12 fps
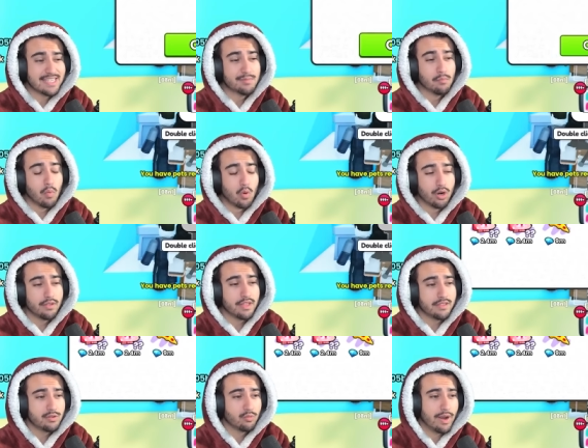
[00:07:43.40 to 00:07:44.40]
is more
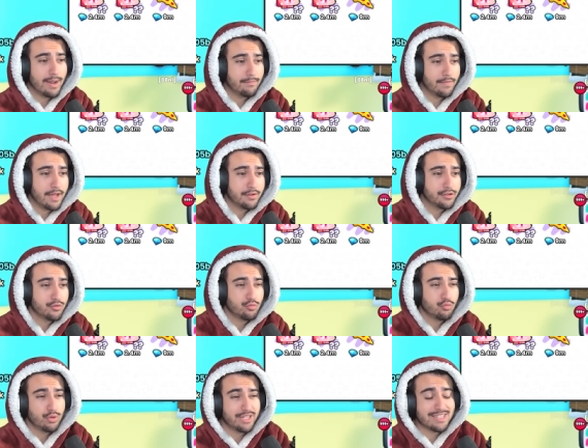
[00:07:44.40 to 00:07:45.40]
than the wrap value,
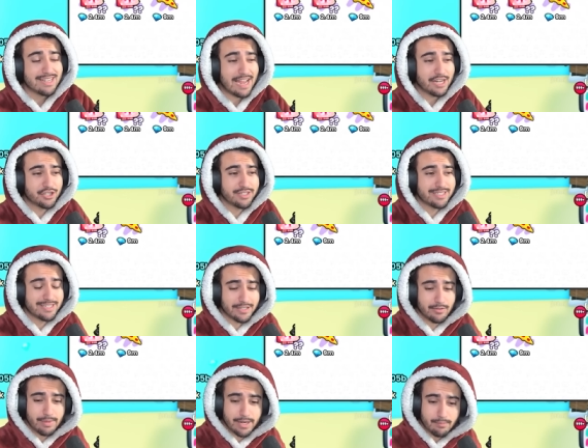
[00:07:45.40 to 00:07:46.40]
we can actually
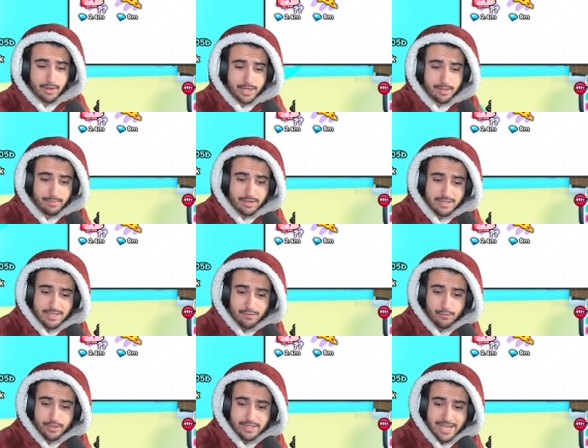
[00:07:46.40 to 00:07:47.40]
still make money because
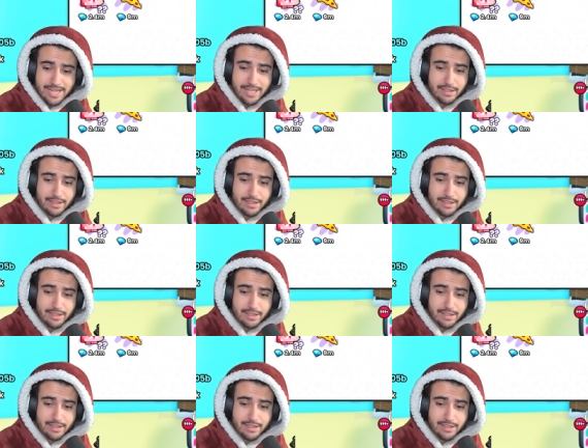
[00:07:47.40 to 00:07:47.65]
if we take